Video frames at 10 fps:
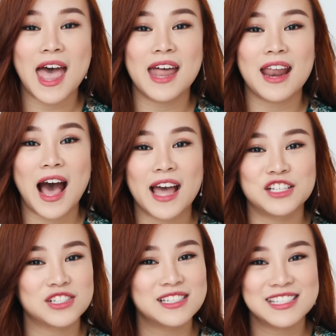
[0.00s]
and I
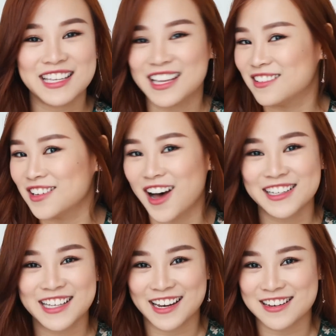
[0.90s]
just cannot get